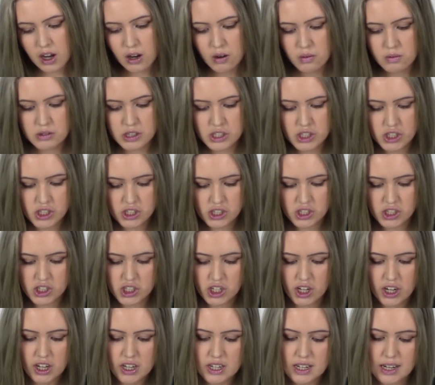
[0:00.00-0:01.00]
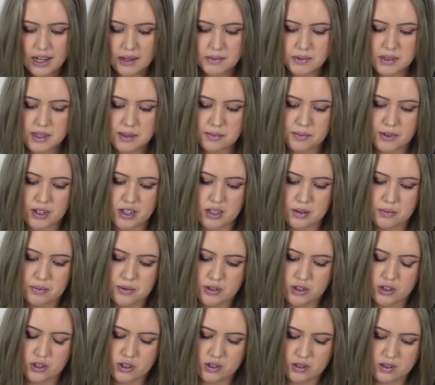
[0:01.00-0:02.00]
which in turn helps the body
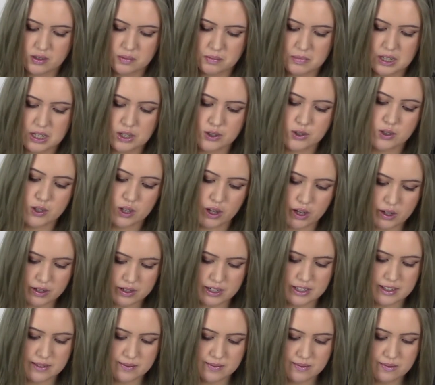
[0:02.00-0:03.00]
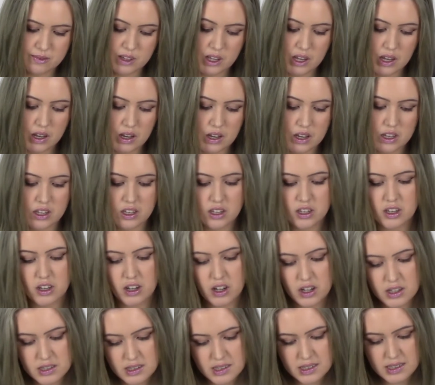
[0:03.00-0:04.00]
produce melatonin. It
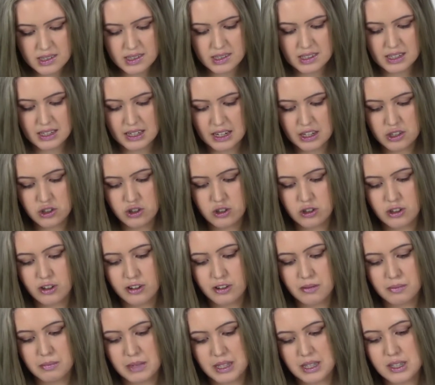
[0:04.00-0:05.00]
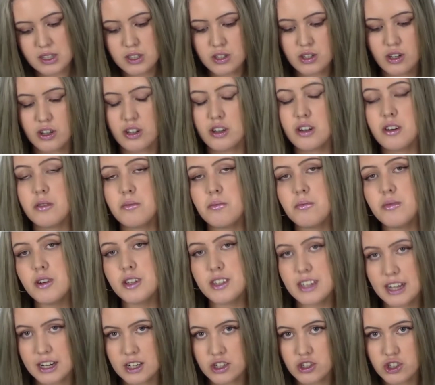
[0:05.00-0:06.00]
enhances the natural melatonin
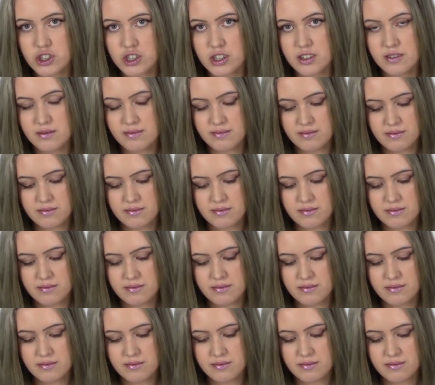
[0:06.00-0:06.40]
production.